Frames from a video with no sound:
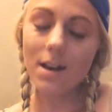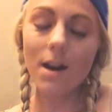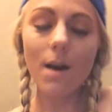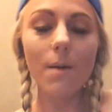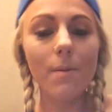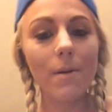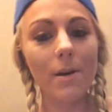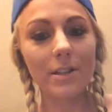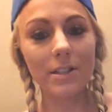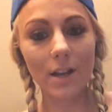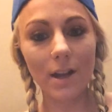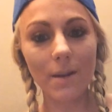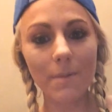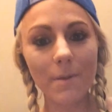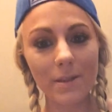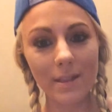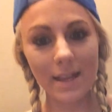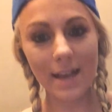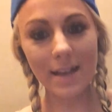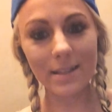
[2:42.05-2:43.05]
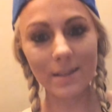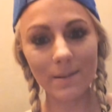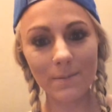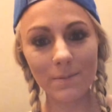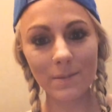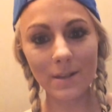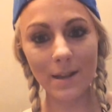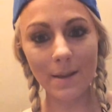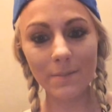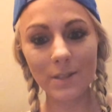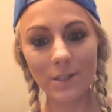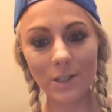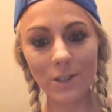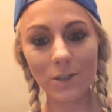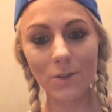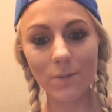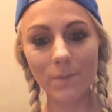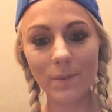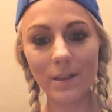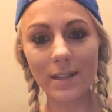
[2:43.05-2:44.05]
I'll probably talk about that sometimes
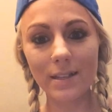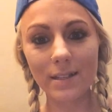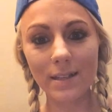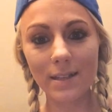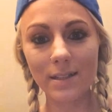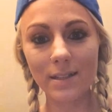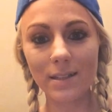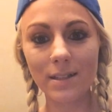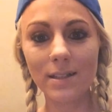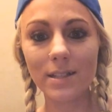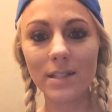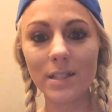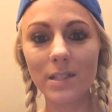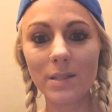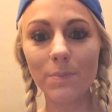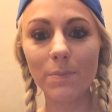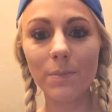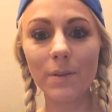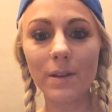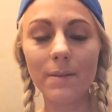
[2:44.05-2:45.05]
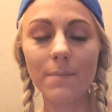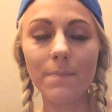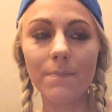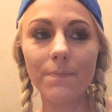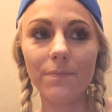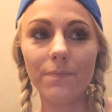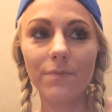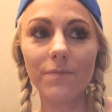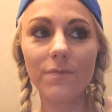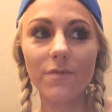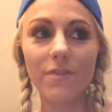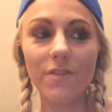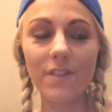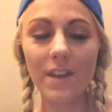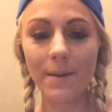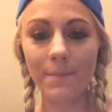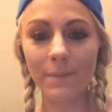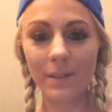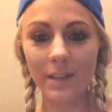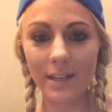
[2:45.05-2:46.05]
too, because as a split
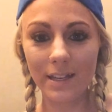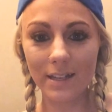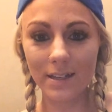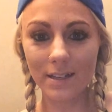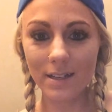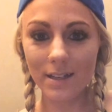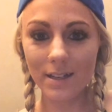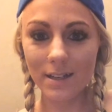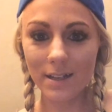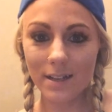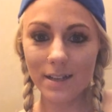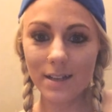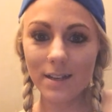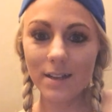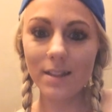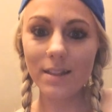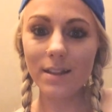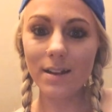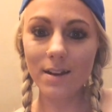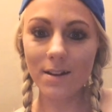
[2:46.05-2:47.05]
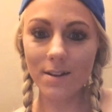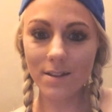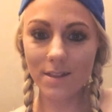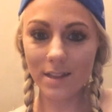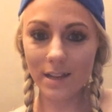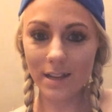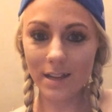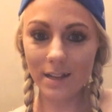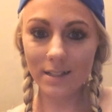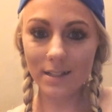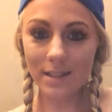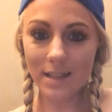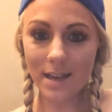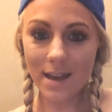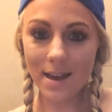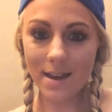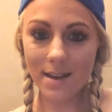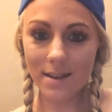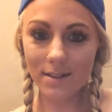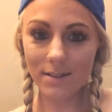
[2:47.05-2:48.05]
family, there are things
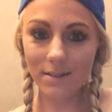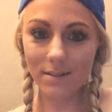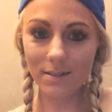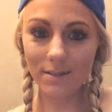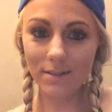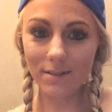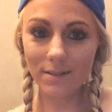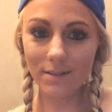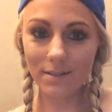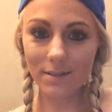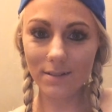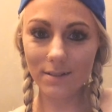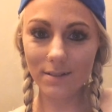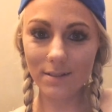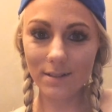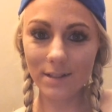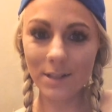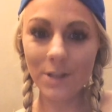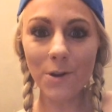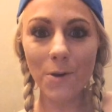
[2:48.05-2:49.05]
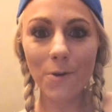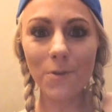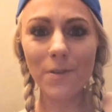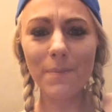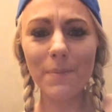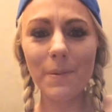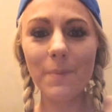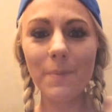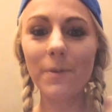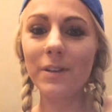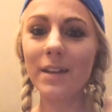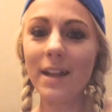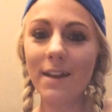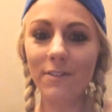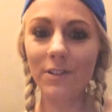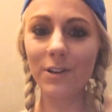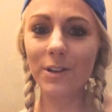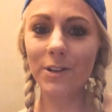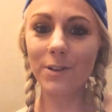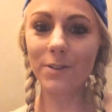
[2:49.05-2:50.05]
that that people
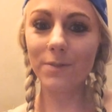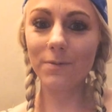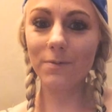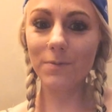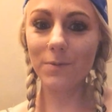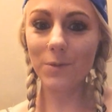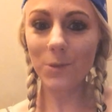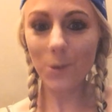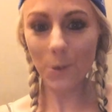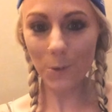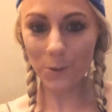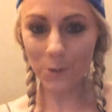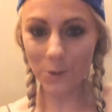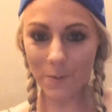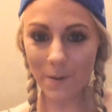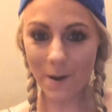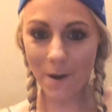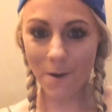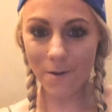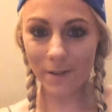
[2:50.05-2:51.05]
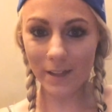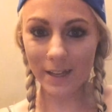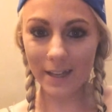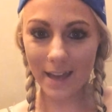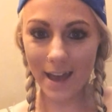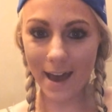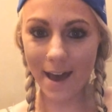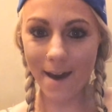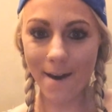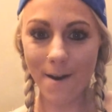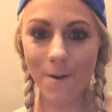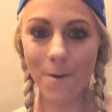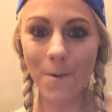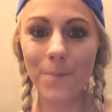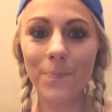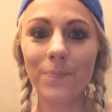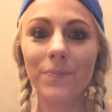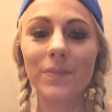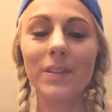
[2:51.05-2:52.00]
never told you about, like how